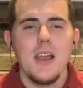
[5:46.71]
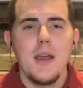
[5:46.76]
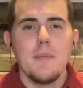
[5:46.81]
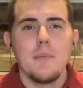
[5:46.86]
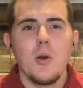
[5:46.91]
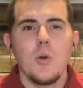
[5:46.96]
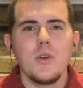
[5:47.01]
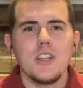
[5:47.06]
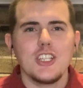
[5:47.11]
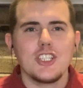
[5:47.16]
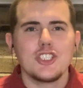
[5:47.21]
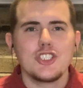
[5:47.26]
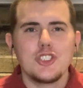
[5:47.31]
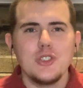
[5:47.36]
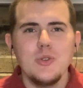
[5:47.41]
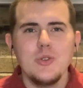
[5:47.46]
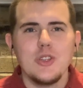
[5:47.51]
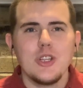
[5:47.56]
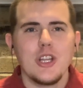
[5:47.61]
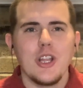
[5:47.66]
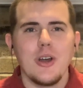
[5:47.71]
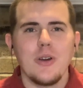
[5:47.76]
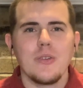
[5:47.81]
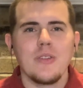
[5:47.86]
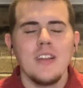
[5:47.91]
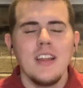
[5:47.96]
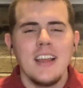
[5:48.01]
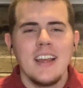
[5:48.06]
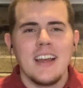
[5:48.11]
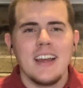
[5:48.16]
But with a student loan,
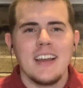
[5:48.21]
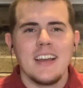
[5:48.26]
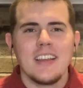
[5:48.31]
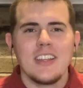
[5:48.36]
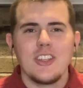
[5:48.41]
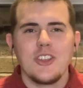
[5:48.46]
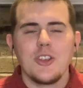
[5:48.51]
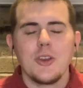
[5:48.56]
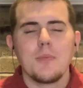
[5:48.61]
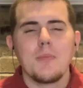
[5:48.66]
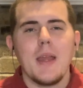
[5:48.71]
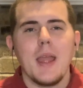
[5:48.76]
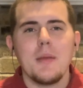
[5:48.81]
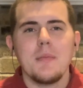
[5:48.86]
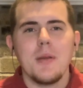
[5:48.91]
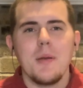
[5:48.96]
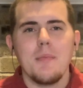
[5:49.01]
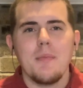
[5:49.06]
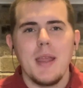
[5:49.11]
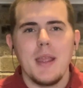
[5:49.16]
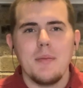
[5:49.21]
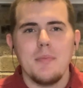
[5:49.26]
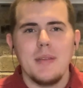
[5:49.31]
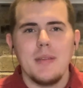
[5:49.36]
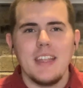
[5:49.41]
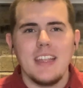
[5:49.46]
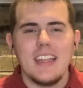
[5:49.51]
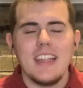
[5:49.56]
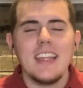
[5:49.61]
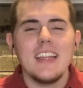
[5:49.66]
your payment may
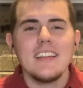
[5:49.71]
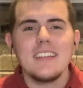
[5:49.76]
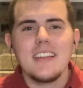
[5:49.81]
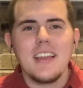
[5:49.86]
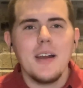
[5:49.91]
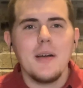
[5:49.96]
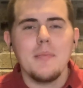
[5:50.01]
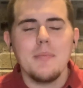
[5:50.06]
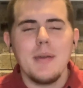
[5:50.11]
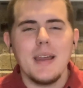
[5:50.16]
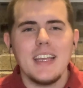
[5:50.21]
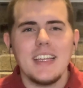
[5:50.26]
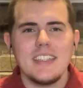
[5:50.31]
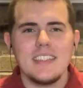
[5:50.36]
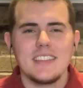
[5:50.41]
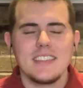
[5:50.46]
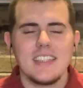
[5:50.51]
be income based.